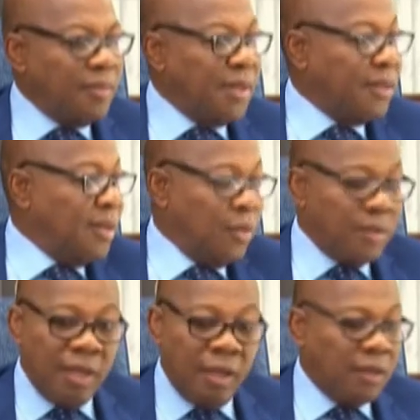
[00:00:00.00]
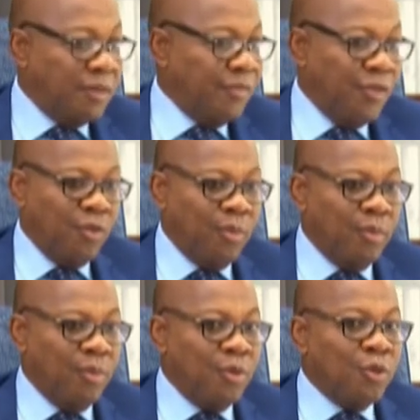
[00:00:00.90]
And there was a lot of division.
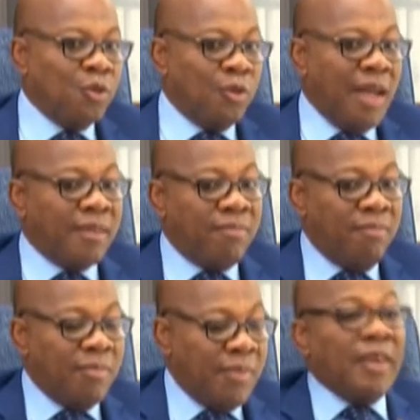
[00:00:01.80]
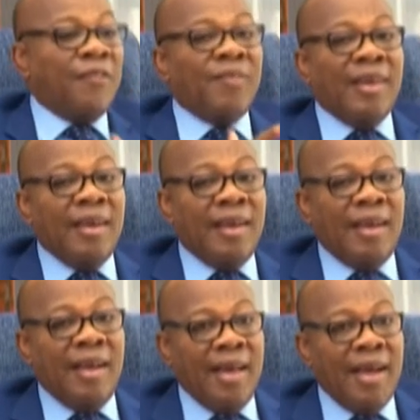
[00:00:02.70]
So that if
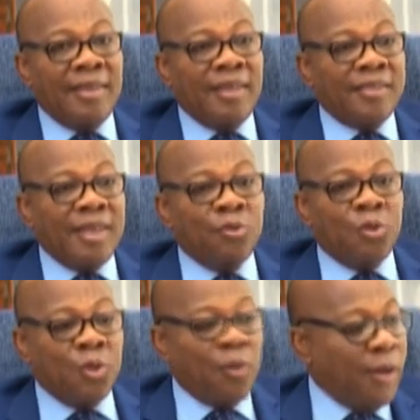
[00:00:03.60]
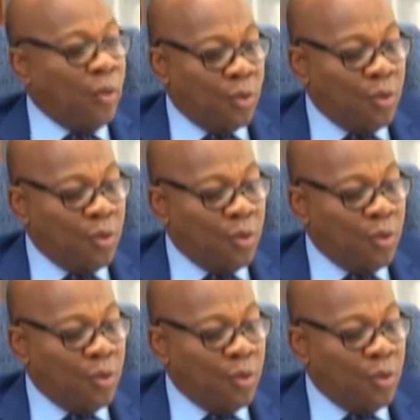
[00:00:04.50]
I had a chance to say, all right, look,